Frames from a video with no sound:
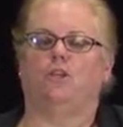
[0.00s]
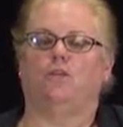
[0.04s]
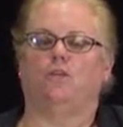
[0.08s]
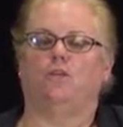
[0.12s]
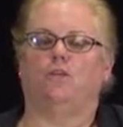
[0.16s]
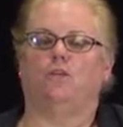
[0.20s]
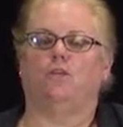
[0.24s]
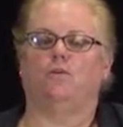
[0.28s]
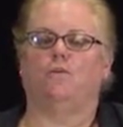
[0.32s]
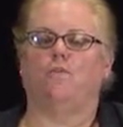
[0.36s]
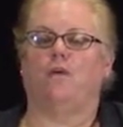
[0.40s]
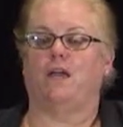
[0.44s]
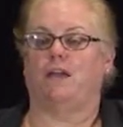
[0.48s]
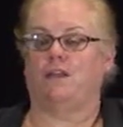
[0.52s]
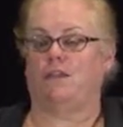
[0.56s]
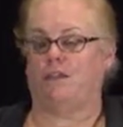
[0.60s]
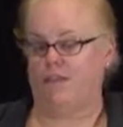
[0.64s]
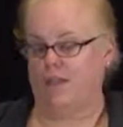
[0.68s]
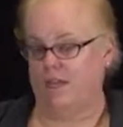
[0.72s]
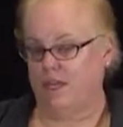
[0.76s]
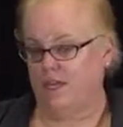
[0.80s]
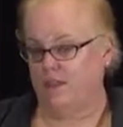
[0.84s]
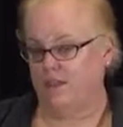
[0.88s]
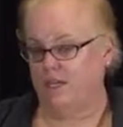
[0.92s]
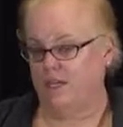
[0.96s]
you may
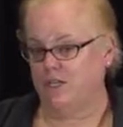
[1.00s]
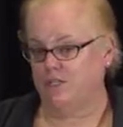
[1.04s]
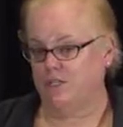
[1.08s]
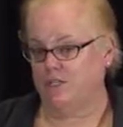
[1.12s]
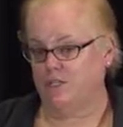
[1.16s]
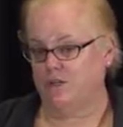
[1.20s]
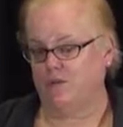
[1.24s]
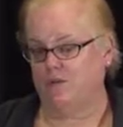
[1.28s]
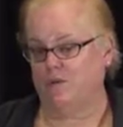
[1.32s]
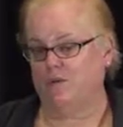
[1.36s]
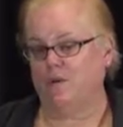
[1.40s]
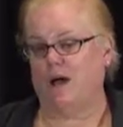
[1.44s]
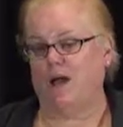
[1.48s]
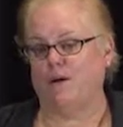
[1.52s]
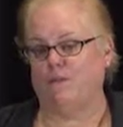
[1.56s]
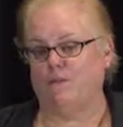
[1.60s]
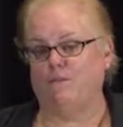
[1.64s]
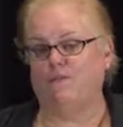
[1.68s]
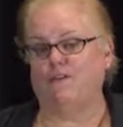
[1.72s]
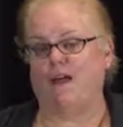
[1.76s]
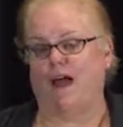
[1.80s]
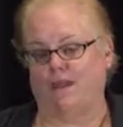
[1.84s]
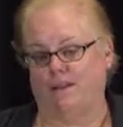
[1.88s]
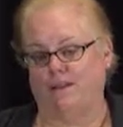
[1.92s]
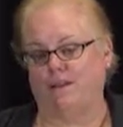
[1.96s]
think they do. I
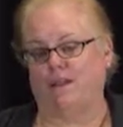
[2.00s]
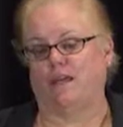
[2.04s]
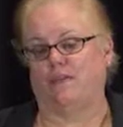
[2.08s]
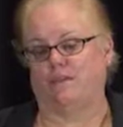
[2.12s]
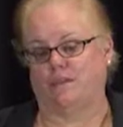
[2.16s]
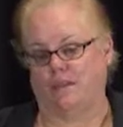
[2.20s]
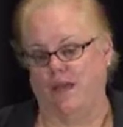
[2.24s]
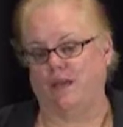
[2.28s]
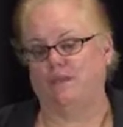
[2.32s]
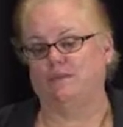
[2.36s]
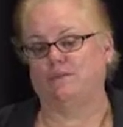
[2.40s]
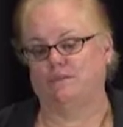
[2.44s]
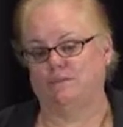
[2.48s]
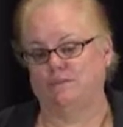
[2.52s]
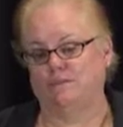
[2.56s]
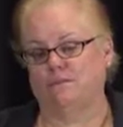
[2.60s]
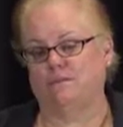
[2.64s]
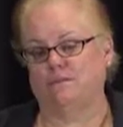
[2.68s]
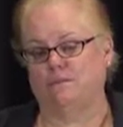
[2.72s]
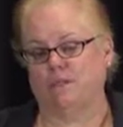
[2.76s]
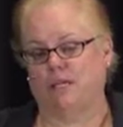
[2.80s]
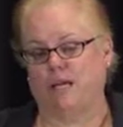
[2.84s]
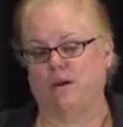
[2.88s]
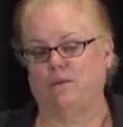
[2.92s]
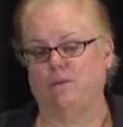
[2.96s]
would validate that.
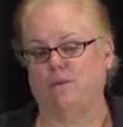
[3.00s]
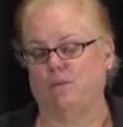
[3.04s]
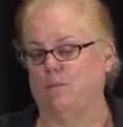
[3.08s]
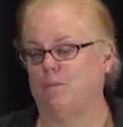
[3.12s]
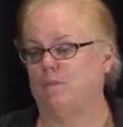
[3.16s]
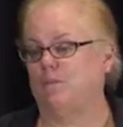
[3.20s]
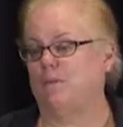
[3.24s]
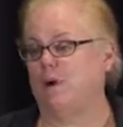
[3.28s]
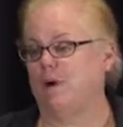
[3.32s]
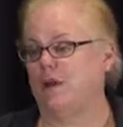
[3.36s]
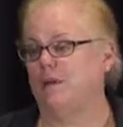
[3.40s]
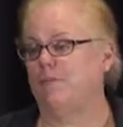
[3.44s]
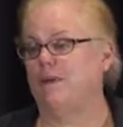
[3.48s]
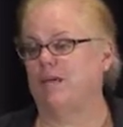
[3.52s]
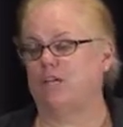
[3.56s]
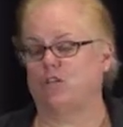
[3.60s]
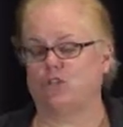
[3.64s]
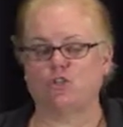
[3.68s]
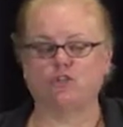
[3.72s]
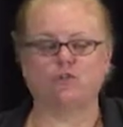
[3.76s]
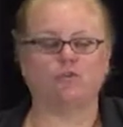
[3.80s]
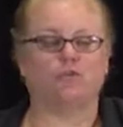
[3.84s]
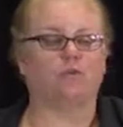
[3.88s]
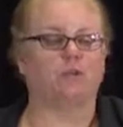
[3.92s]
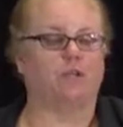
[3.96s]
I would want to make
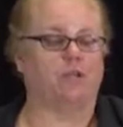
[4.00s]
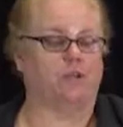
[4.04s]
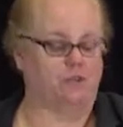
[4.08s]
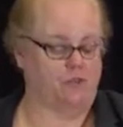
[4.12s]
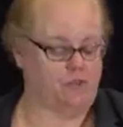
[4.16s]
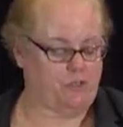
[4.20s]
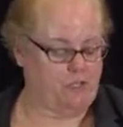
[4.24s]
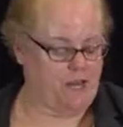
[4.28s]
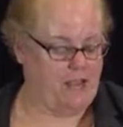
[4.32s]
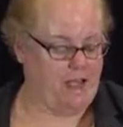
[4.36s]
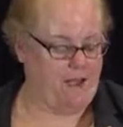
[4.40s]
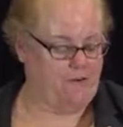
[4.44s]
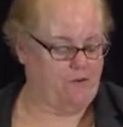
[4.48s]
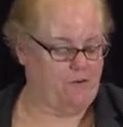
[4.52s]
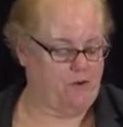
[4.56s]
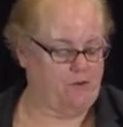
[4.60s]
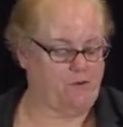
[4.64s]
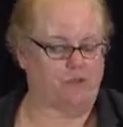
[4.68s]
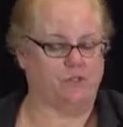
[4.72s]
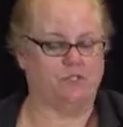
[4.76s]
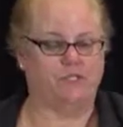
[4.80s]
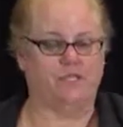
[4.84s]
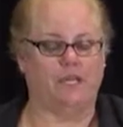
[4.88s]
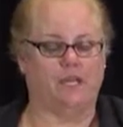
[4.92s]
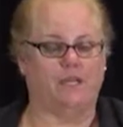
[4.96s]
sure that your staff
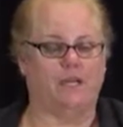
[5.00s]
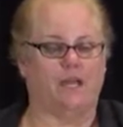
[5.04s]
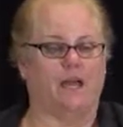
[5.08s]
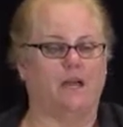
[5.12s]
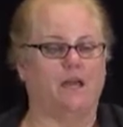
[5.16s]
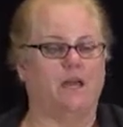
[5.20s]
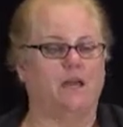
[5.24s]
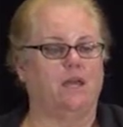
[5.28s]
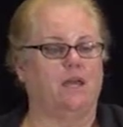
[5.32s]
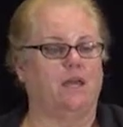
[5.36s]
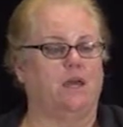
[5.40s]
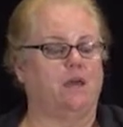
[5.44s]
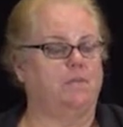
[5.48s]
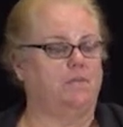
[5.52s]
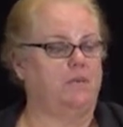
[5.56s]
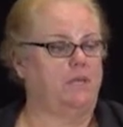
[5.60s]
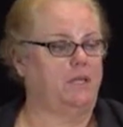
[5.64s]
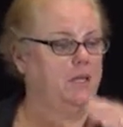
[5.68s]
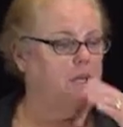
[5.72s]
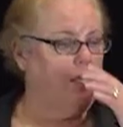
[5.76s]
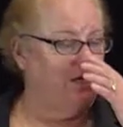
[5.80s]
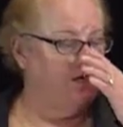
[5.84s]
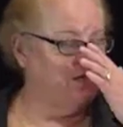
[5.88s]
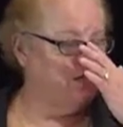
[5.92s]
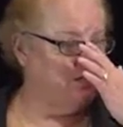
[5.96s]
understand that.
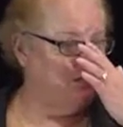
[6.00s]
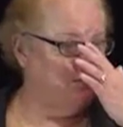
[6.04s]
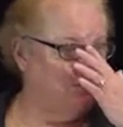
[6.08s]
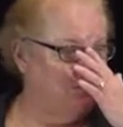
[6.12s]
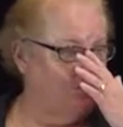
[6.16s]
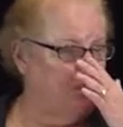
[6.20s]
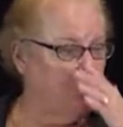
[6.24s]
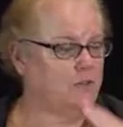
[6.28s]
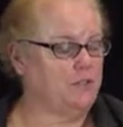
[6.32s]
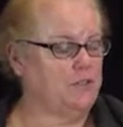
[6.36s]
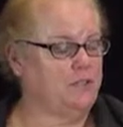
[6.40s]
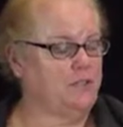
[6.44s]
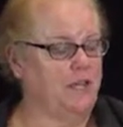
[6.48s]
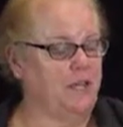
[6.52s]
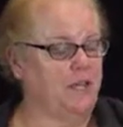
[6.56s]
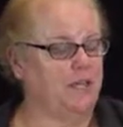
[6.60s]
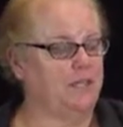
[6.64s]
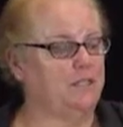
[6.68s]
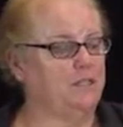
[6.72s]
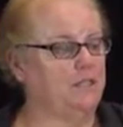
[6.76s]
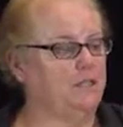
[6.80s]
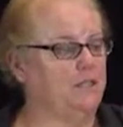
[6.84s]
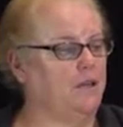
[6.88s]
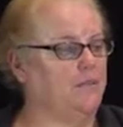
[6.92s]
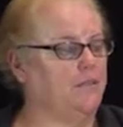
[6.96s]
Because if you're
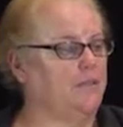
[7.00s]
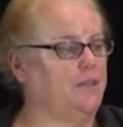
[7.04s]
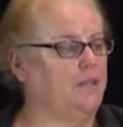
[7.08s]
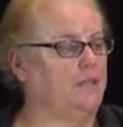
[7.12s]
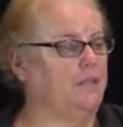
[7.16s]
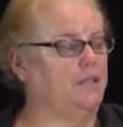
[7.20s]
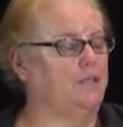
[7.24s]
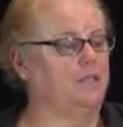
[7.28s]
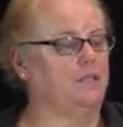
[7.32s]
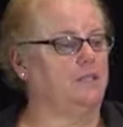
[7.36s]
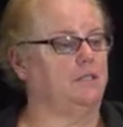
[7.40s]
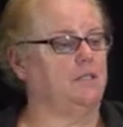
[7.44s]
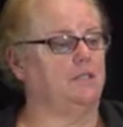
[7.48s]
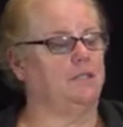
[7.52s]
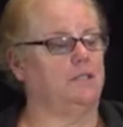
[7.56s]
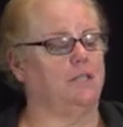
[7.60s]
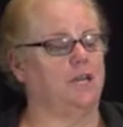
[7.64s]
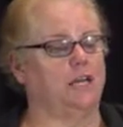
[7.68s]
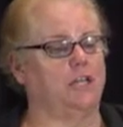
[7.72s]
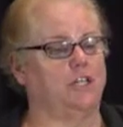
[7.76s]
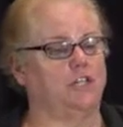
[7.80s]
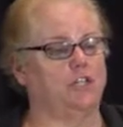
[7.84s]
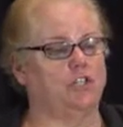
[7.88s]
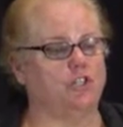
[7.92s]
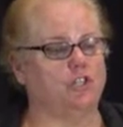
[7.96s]
saying something is a
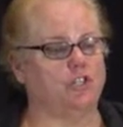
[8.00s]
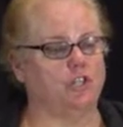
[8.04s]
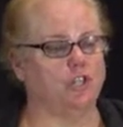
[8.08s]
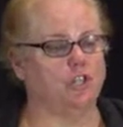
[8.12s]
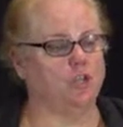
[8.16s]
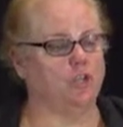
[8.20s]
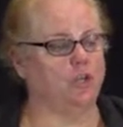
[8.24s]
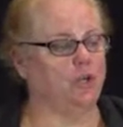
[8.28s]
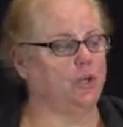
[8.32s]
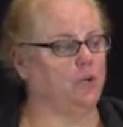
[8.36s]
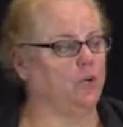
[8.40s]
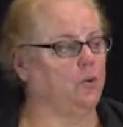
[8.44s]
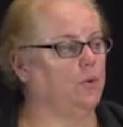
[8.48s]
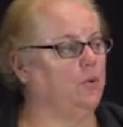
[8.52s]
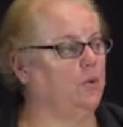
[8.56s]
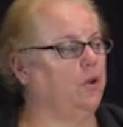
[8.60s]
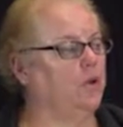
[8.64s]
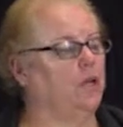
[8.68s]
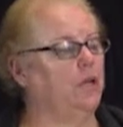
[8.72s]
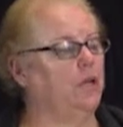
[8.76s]
stage 2